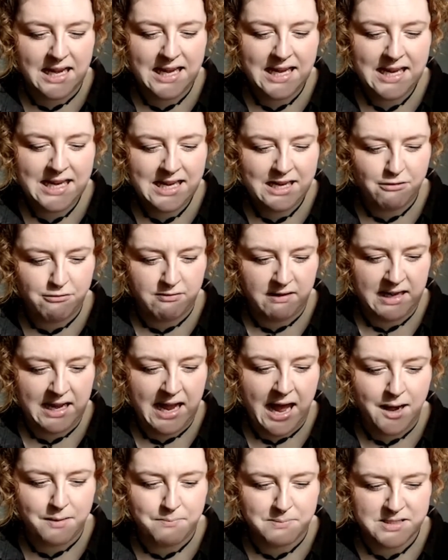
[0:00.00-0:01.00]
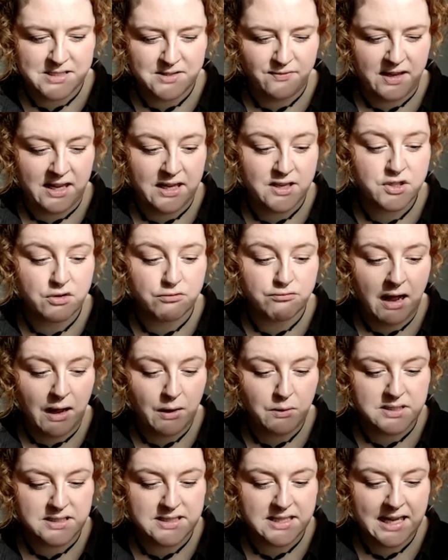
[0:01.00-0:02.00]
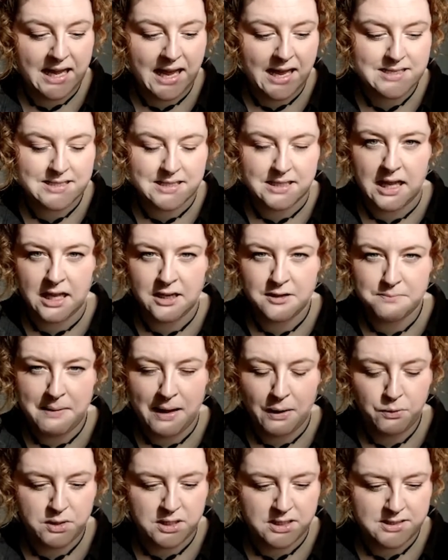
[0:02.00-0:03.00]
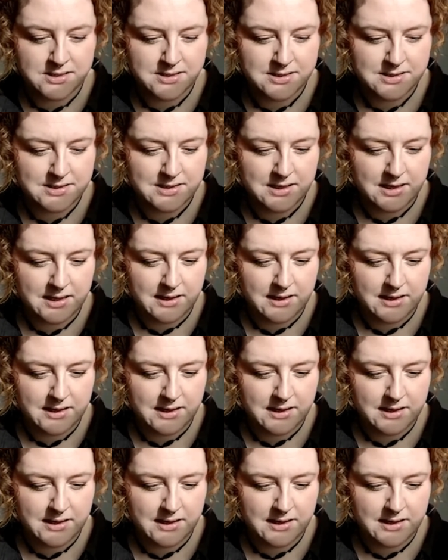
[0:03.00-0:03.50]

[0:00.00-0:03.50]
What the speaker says: eerie atmosphere surrounded the castle and mountains.